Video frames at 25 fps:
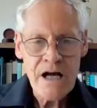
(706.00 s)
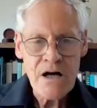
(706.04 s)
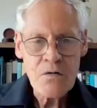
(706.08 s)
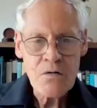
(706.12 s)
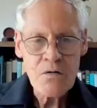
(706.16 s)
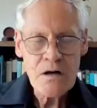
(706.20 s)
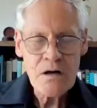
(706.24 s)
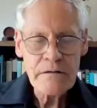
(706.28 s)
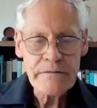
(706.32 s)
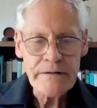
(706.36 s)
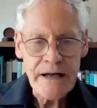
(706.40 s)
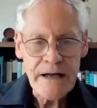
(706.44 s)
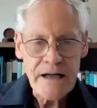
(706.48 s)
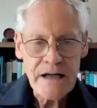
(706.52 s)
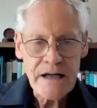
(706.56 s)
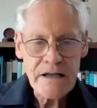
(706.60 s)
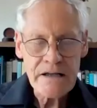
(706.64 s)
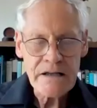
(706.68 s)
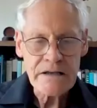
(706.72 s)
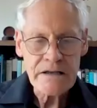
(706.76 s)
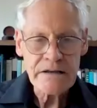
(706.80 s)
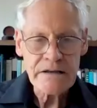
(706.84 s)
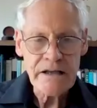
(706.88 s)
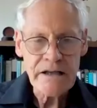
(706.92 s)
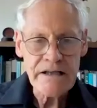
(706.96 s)
However,
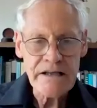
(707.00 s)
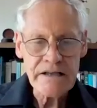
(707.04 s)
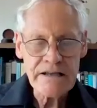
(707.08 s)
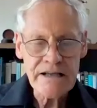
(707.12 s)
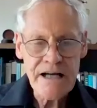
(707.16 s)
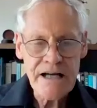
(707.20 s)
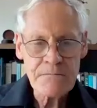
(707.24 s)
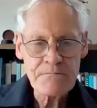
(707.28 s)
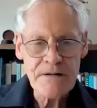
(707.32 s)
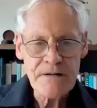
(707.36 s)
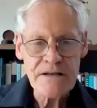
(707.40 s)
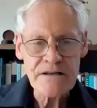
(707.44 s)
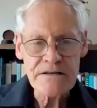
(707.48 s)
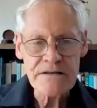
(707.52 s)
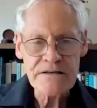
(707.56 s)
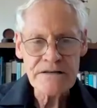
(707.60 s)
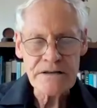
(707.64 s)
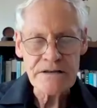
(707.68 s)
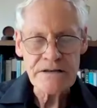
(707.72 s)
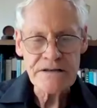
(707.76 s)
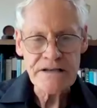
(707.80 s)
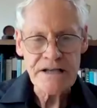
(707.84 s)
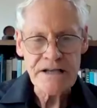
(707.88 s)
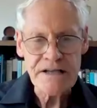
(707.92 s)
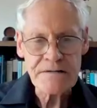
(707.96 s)
getting government
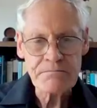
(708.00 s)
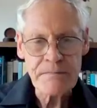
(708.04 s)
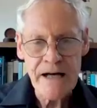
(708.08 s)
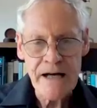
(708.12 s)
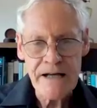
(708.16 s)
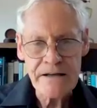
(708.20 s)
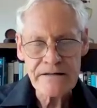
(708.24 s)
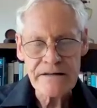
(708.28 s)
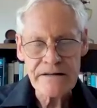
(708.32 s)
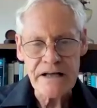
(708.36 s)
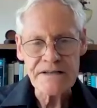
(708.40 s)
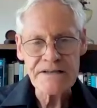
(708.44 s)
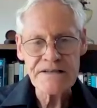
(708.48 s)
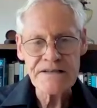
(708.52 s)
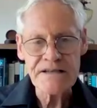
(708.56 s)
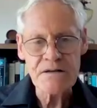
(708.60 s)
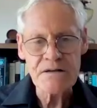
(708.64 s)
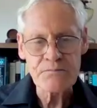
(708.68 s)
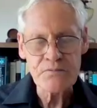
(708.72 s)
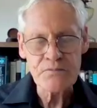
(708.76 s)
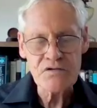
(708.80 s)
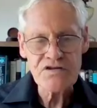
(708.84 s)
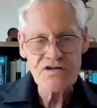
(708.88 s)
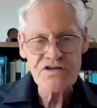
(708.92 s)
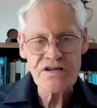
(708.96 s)
to just make that
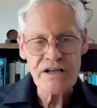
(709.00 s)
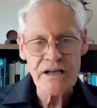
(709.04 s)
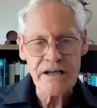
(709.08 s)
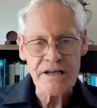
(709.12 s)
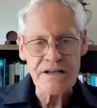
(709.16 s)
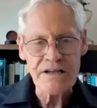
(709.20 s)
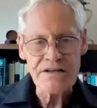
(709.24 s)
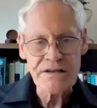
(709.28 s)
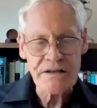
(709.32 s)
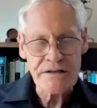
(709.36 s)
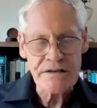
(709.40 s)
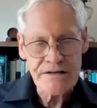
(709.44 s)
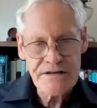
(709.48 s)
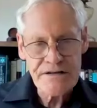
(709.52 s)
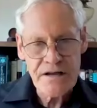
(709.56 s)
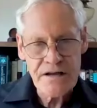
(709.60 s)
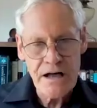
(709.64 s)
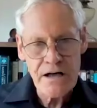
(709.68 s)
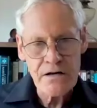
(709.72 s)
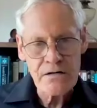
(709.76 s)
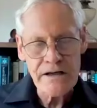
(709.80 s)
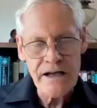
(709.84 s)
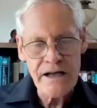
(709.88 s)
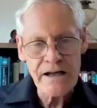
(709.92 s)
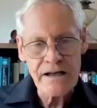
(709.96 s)
simple change and
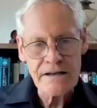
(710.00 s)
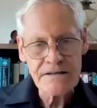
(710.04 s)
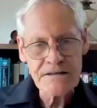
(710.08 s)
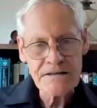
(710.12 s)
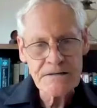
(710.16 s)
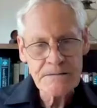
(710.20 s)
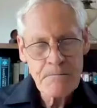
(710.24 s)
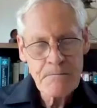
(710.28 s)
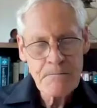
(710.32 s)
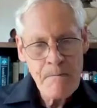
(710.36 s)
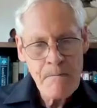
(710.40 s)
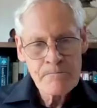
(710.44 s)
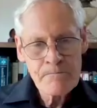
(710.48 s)
throw out,